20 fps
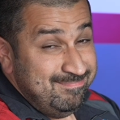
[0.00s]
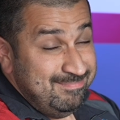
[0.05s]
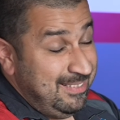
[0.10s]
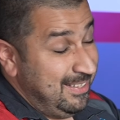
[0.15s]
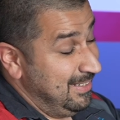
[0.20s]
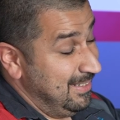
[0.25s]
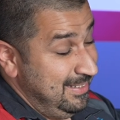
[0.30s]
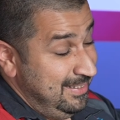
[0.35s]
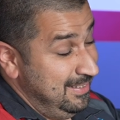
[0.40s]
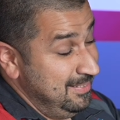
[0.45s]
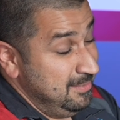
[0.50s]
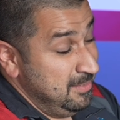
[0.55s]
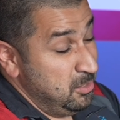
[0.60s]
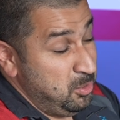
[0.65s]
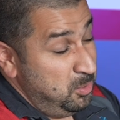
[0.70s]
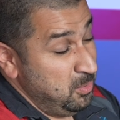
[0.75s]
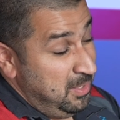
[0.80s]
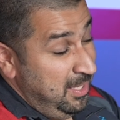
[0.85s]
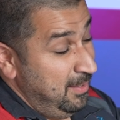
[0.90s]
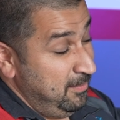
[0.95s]
The
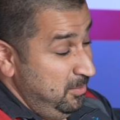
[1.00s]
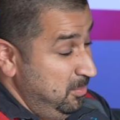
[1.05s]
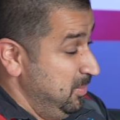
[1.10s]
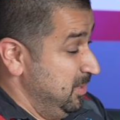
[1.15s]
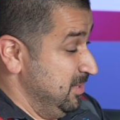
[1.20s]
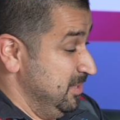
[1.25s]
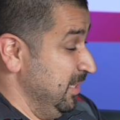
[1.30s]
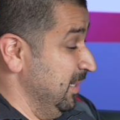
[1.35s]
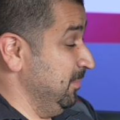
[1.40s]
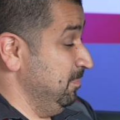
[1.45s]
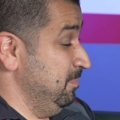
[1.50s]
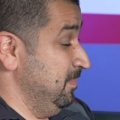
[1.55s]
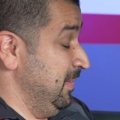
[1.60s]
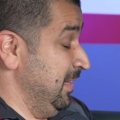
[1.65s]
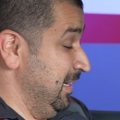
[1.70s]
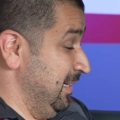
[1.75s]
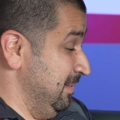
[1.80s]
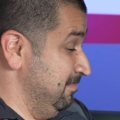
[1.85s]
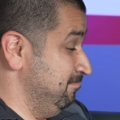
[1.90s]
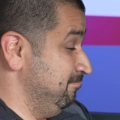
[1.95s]
truth has to be said.
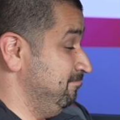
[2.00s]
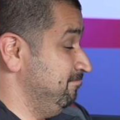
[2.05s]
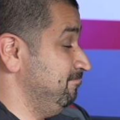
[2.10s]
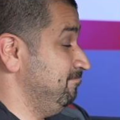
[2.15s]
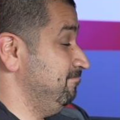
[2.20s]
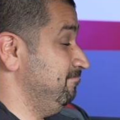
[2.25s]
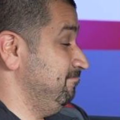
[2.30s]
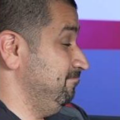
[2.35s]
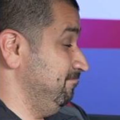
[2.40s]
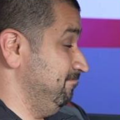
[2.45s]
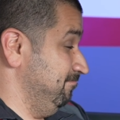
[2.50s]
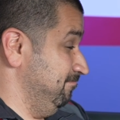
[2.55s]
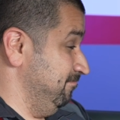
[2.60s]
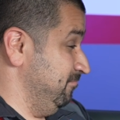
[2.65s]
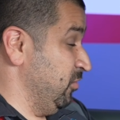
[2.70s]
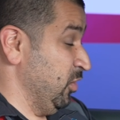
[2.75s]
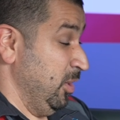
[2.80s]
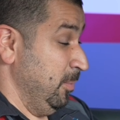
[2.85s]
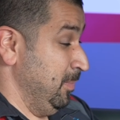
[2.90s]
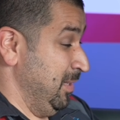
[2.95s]

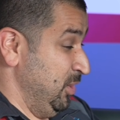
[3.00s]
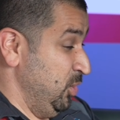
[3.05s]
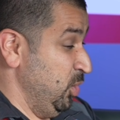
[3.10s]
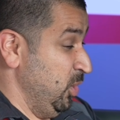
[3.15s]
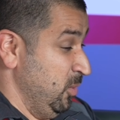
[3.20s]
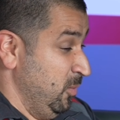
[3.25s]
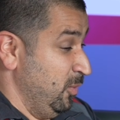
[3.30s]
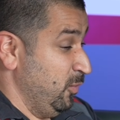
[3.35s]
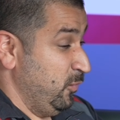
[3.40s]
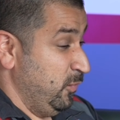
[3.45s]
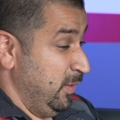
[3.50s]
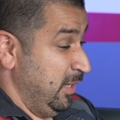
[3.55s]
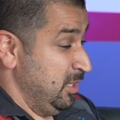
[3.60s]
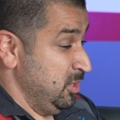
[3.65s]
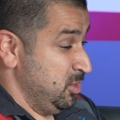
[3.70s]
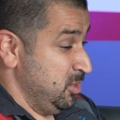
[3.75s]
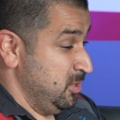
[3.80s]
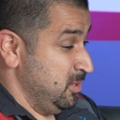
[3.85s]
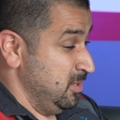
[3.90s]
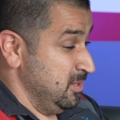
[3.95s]
For a mid-year
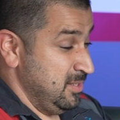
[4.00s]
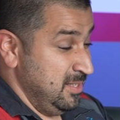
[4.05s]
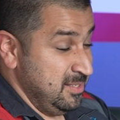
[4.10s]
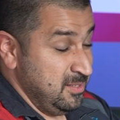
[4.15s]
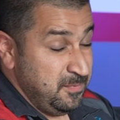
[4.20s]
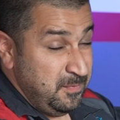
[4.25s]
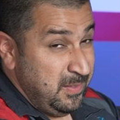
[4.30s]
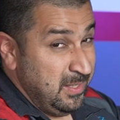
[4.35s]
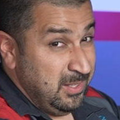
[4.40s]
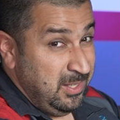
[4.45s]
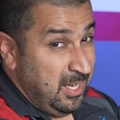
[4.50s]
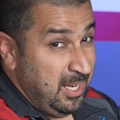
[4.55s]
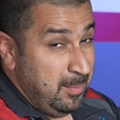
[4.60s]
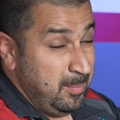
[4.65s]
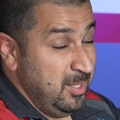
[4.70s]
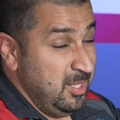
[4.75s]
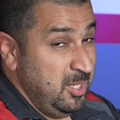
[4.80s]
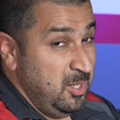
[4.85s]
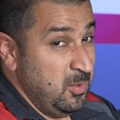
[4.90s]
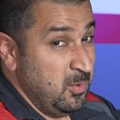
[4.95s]
refresh, this doesn't feel like a
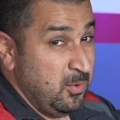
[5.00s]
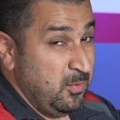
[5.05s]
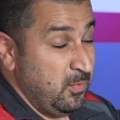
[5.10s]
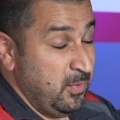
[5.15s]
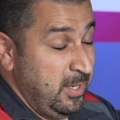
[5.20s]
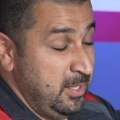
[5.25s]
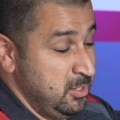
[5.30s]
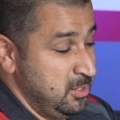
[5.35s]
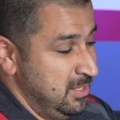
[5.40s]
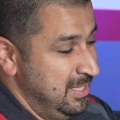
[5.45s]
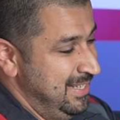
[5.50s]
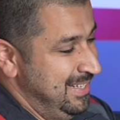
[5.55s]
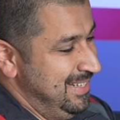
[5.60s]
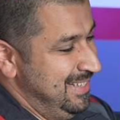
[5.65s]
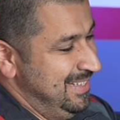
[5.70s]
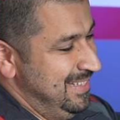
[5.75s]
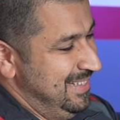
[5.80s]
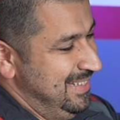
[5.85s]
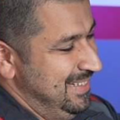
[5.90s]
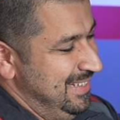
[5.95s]
mid-year refresh.
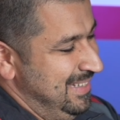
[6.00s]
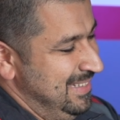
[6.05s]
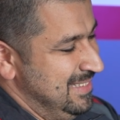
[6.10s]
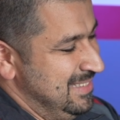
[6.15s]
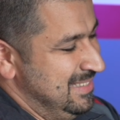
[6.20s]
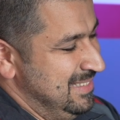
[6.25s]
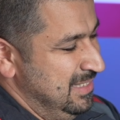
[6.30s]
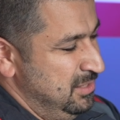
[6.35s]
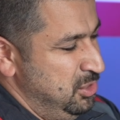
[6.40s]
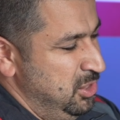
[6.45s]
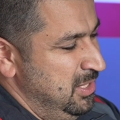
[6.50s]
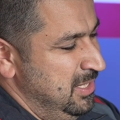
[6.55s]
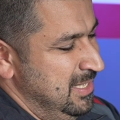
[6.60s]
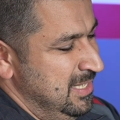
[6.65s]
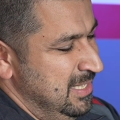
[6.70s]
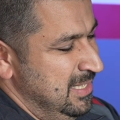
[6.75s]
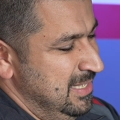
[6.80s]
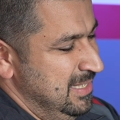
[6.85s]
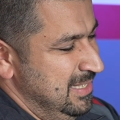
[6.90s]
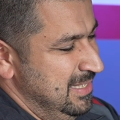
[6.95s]
It's such an
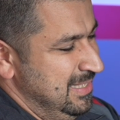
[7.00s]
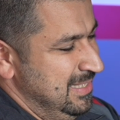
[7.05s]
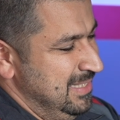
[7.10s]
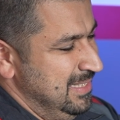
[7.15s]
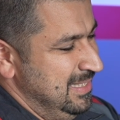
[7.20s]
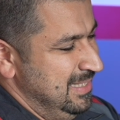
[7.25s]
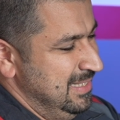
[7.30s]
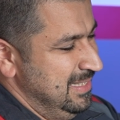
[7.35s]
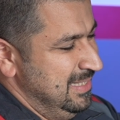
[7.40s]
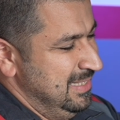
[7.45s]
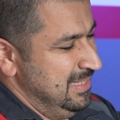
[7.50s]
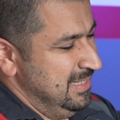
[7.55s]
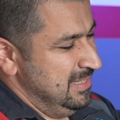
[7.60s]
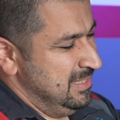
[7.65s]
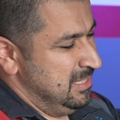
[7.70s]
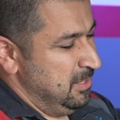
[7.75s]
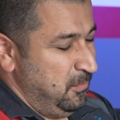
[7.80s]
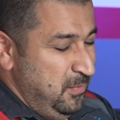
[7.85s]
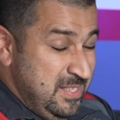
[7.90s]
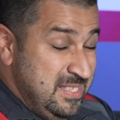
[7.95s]

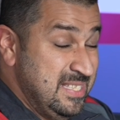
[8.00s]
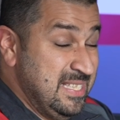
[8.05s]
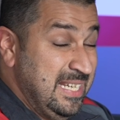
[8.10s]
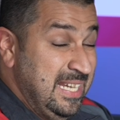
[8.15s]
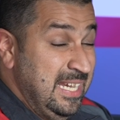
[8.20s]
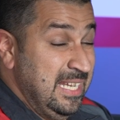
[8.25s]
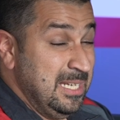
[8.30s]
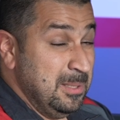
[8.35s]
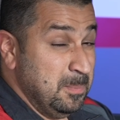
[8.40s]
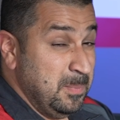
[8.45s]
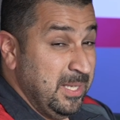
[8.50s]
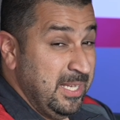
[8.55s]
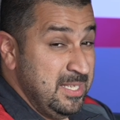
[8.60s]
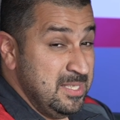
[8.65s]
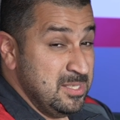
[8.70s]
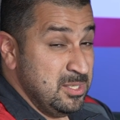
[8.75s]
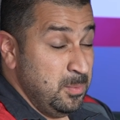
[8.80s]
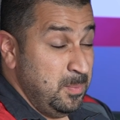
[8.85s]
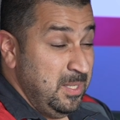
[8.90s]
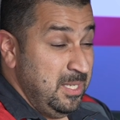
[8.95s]
sophisticated
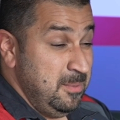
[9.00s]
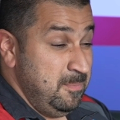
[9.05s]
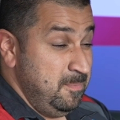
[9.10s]
place to be.